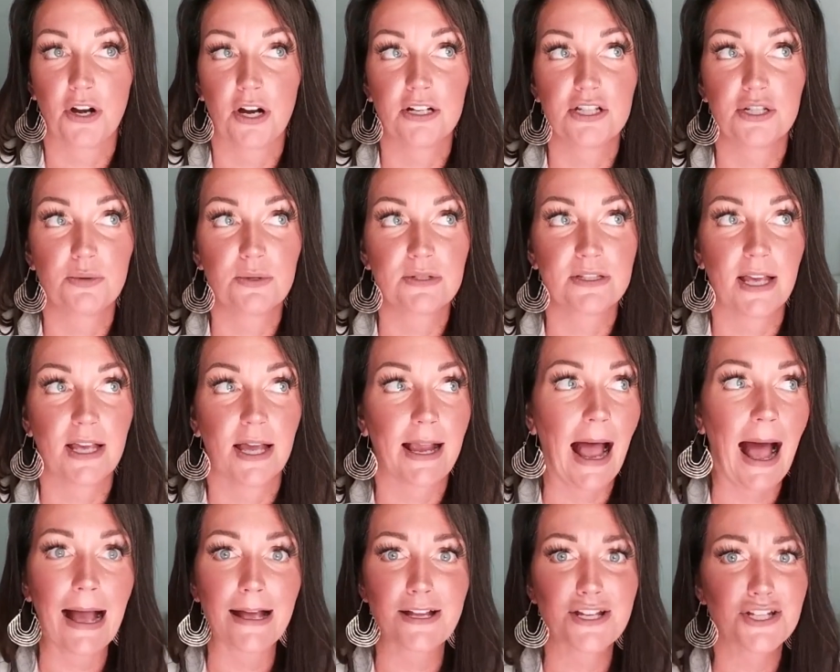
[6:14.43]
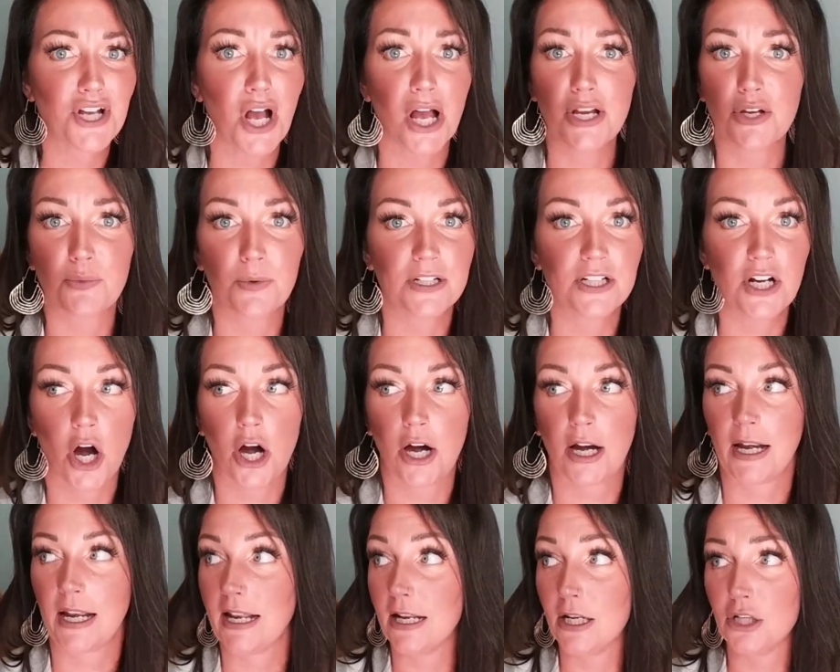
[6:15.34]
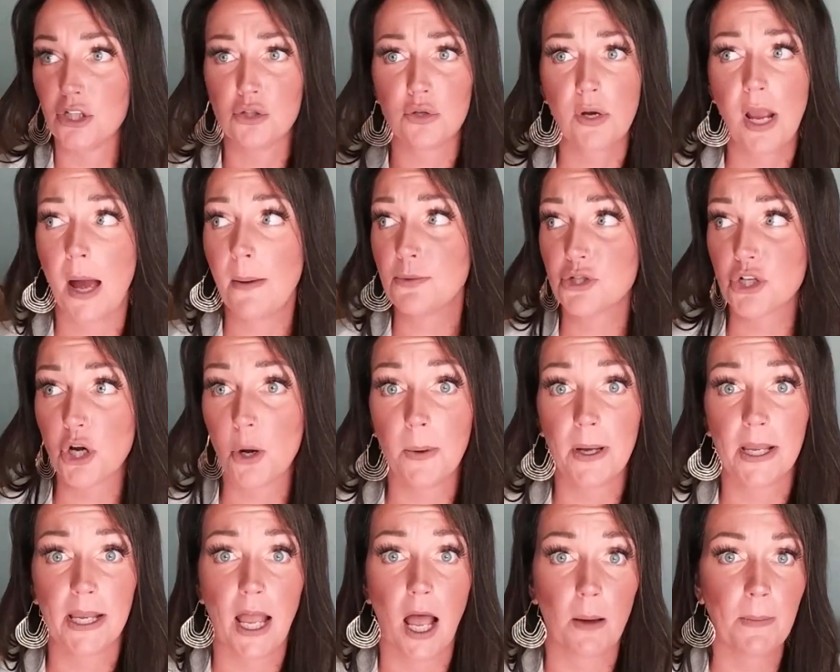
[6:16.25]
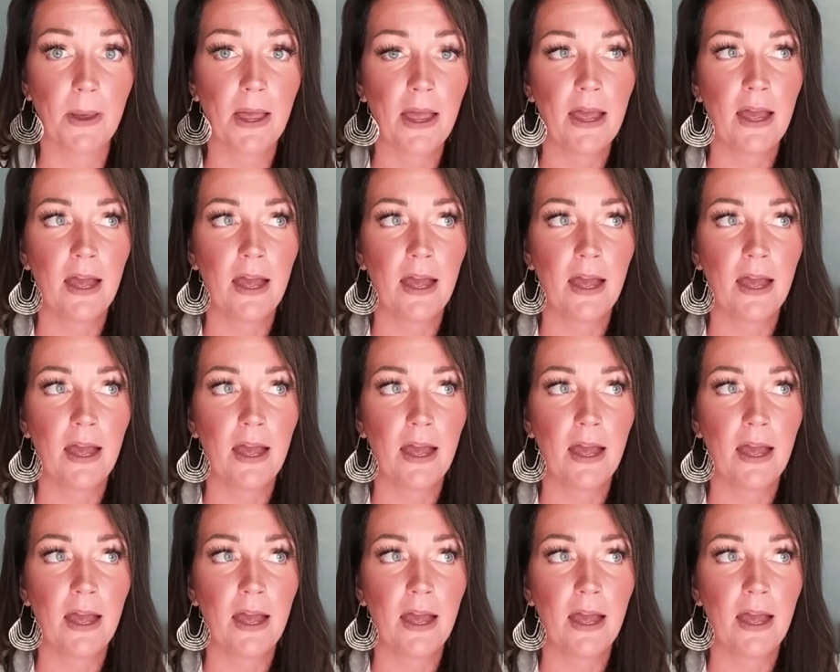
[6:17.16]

And she was like, I saw your retargeting and you kept showing up.